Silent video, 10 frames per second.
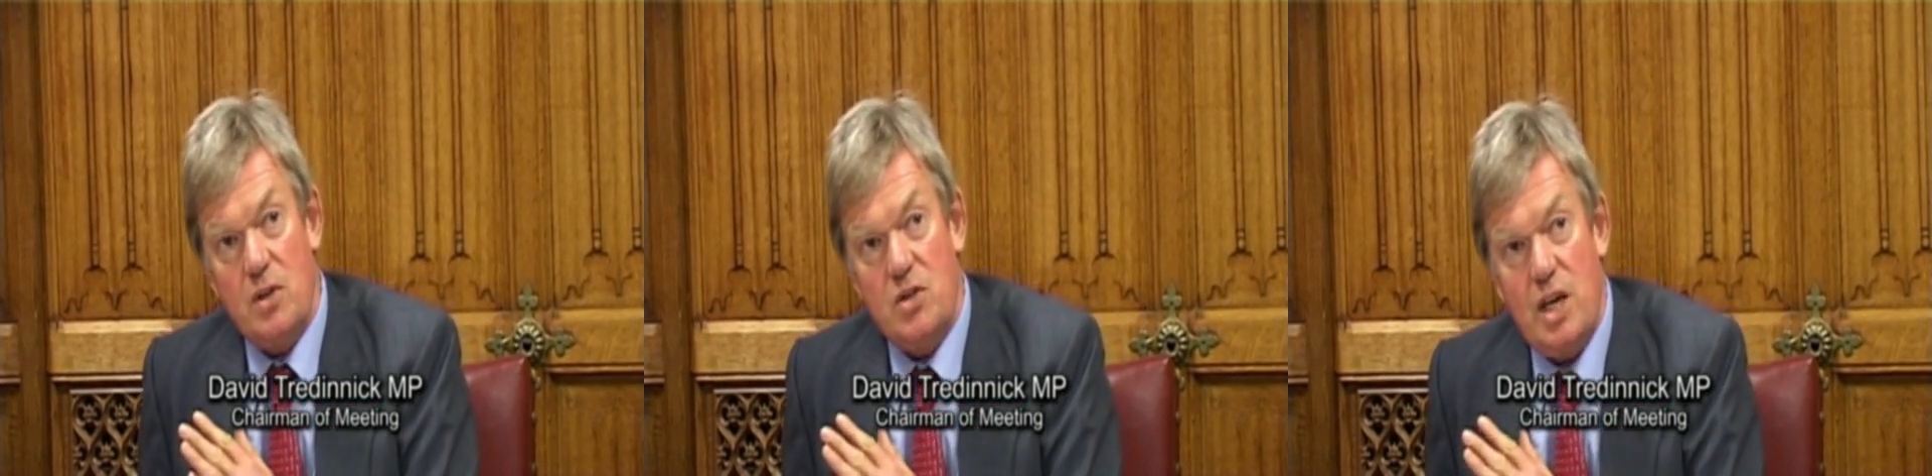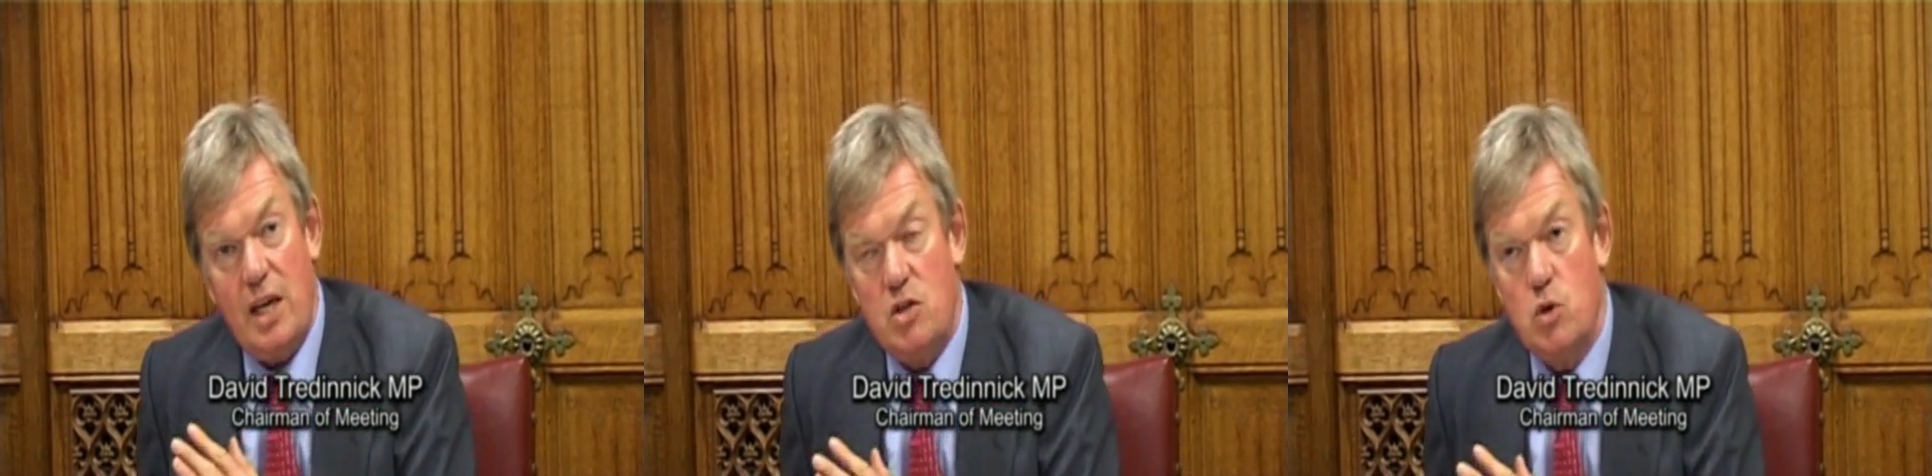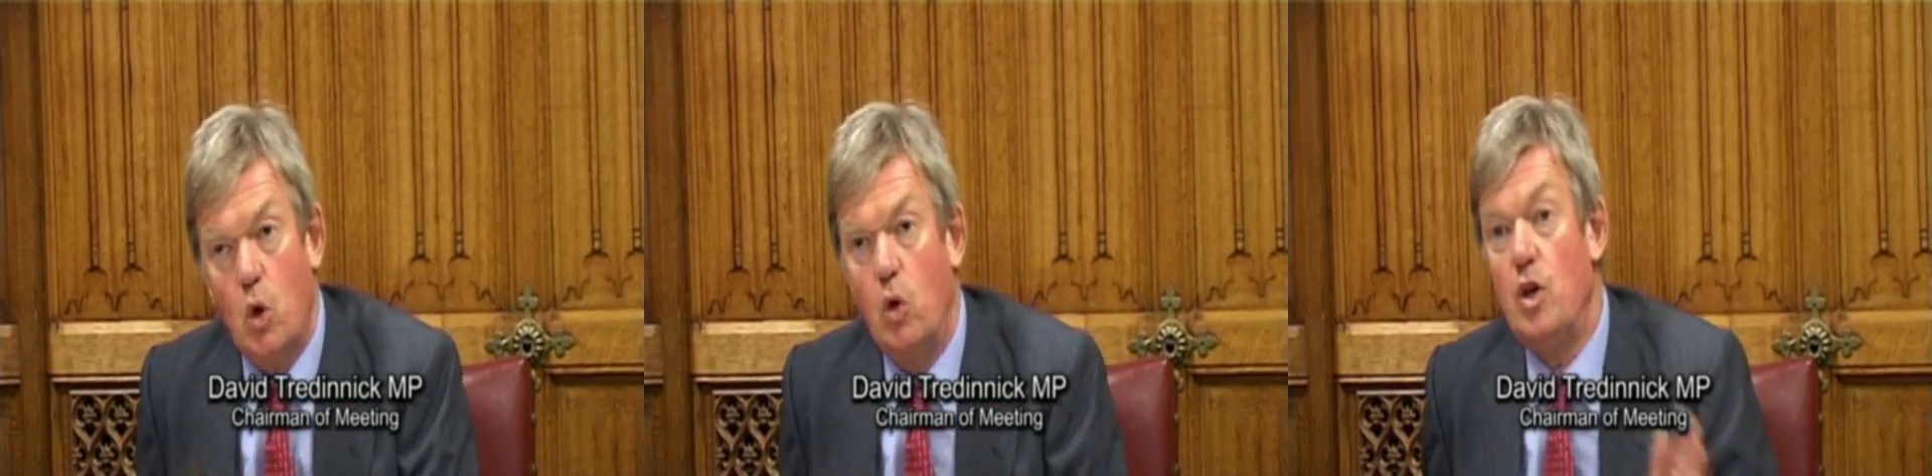saying
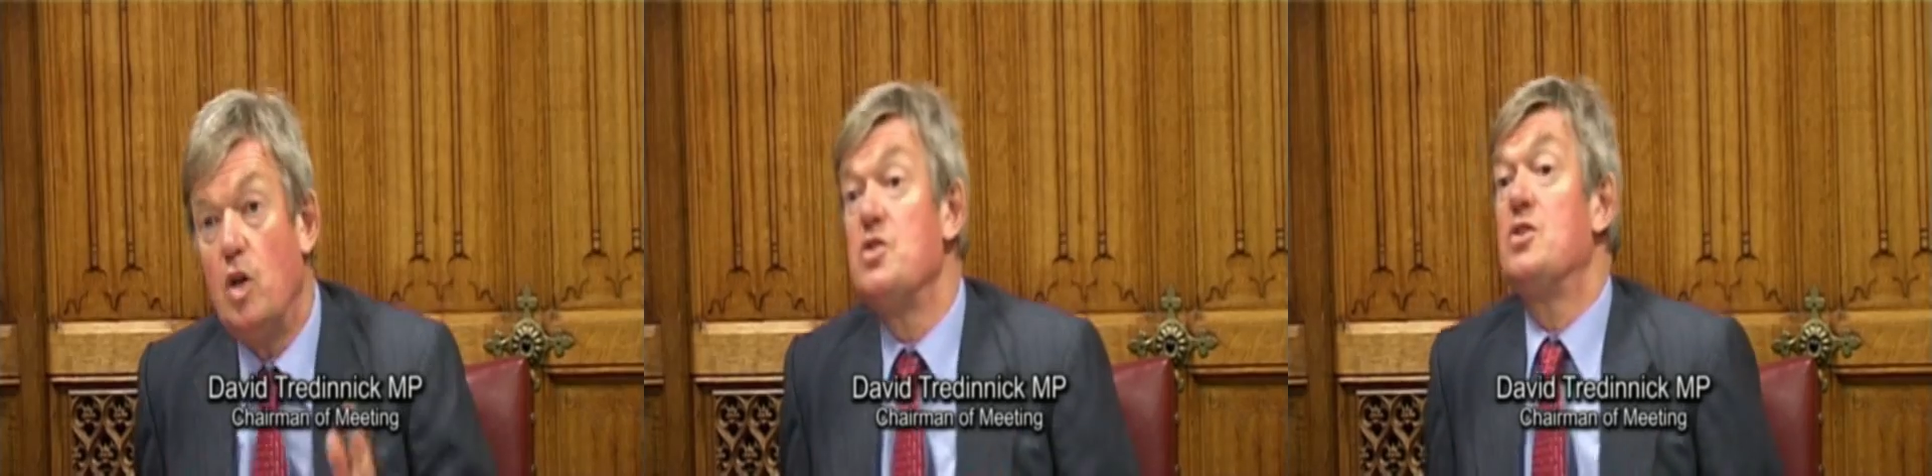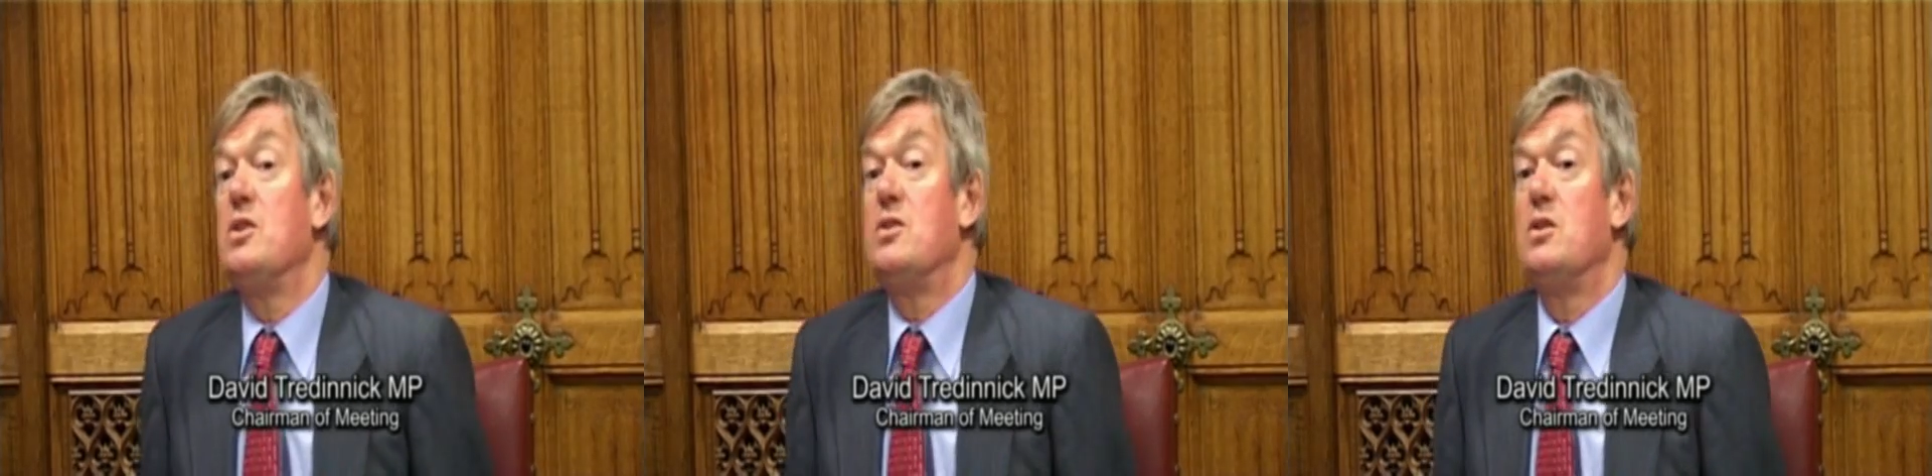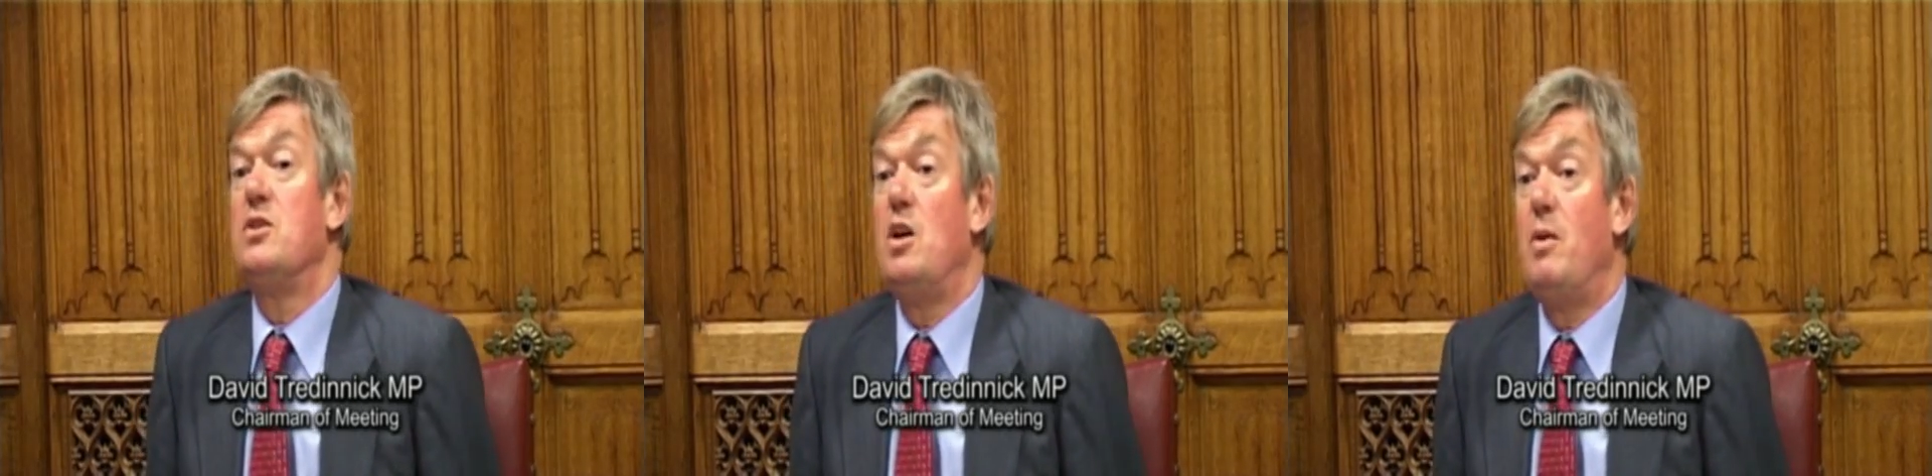it's all nonsense,
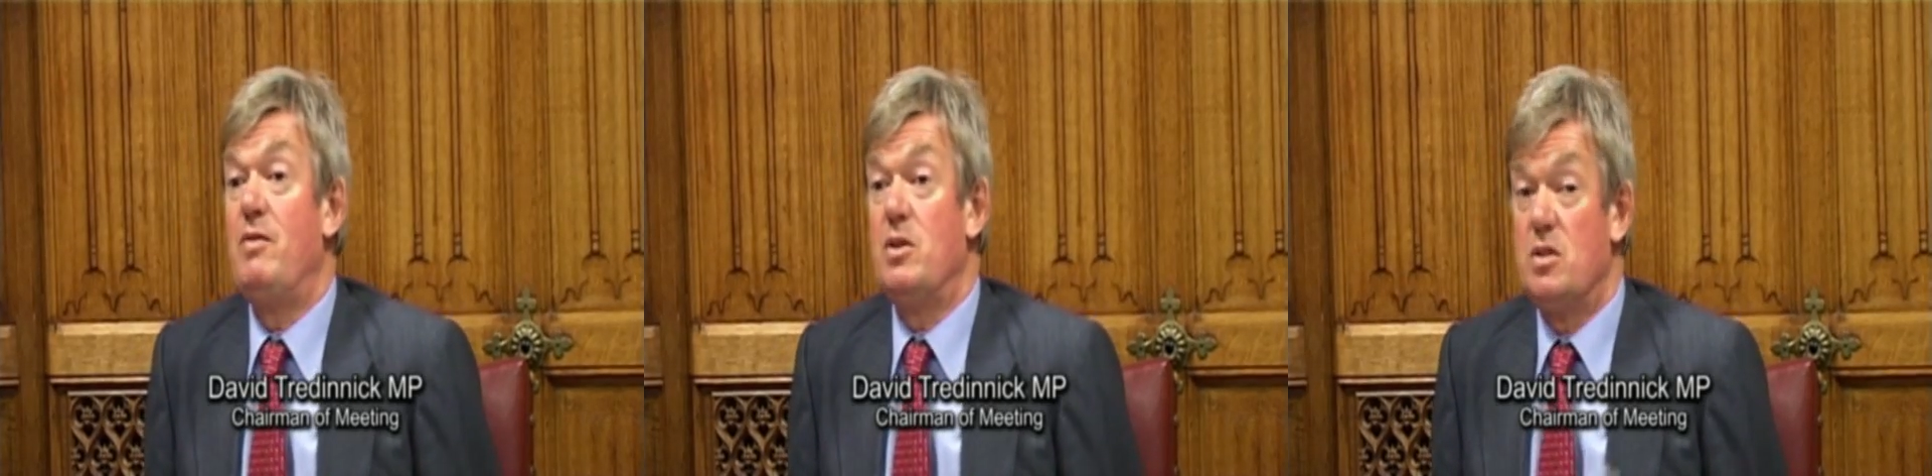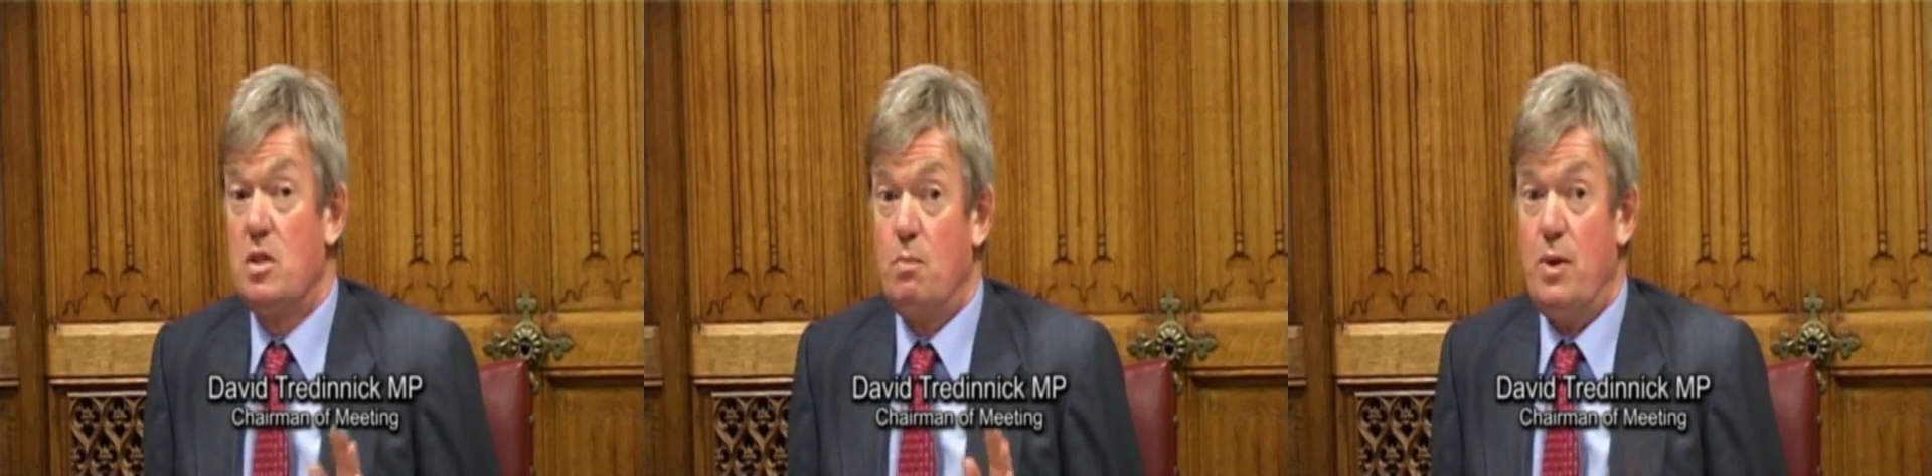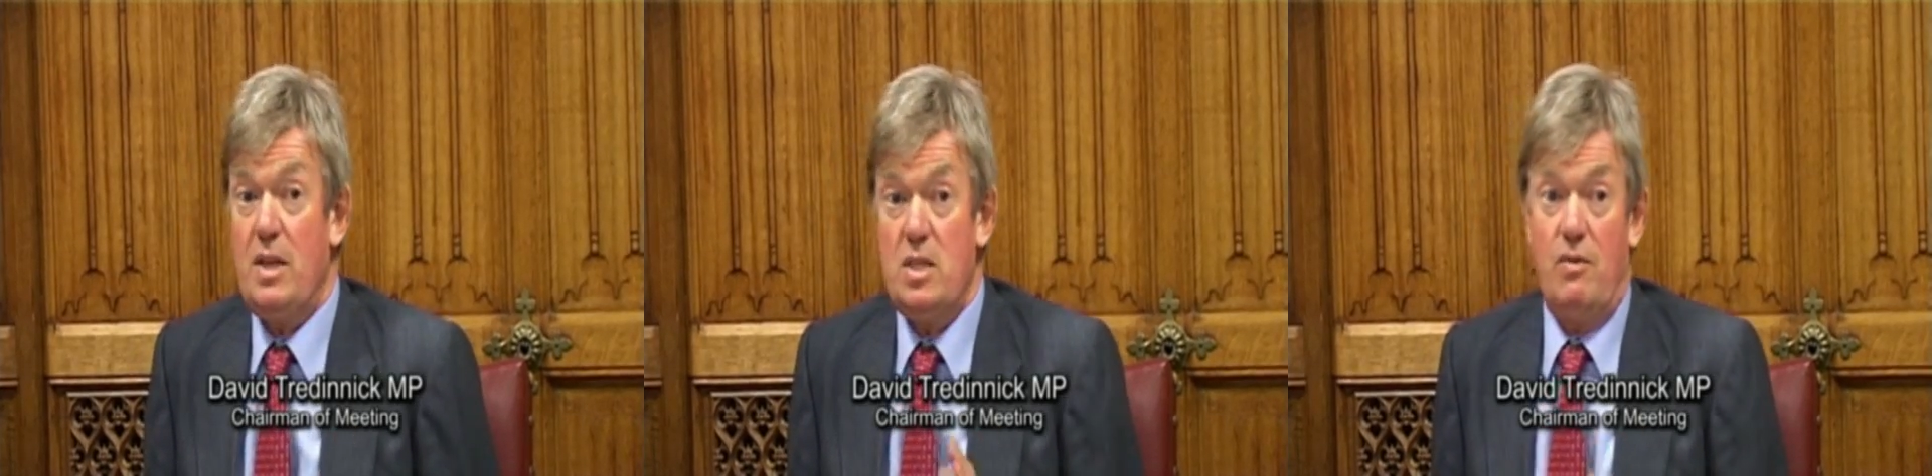there's no evidence. There's
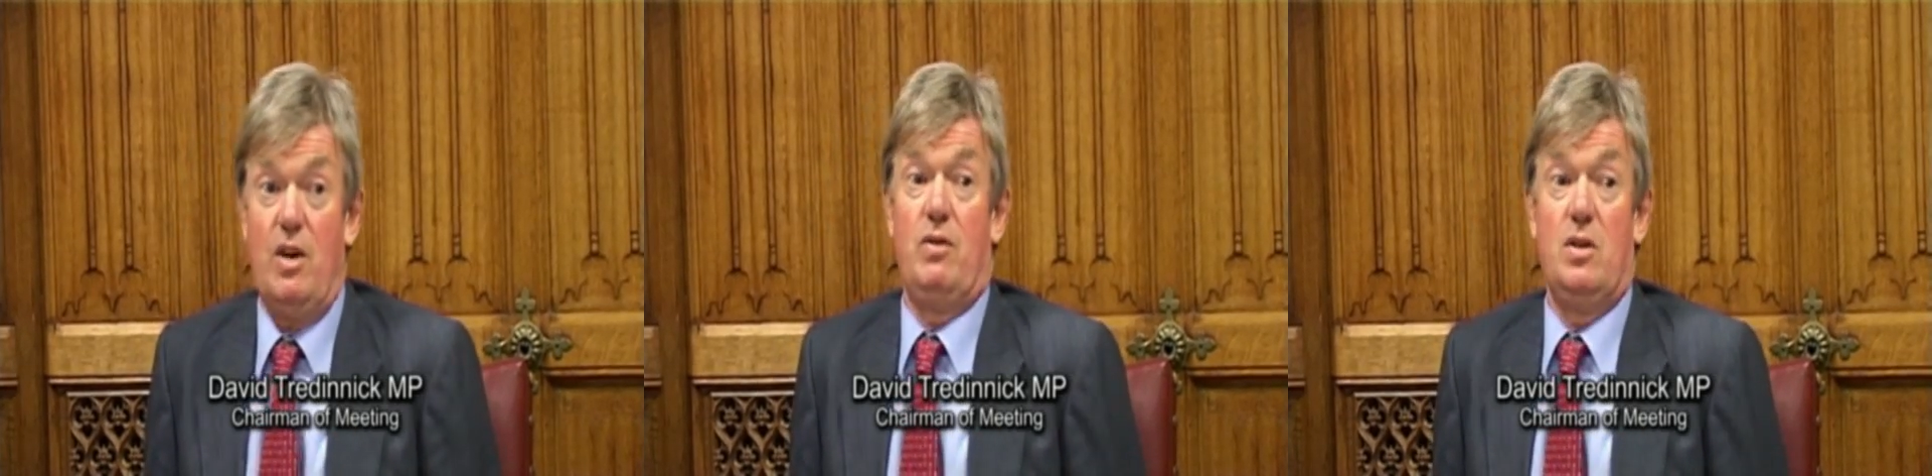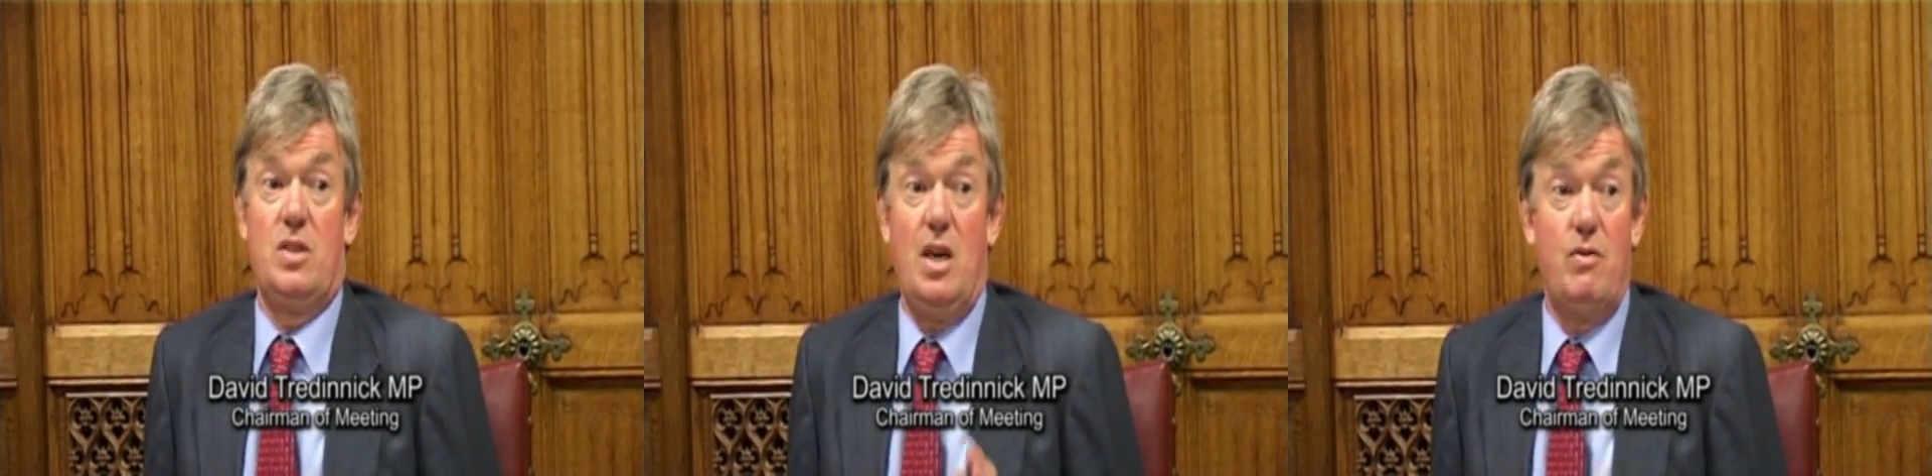plenty of evidence.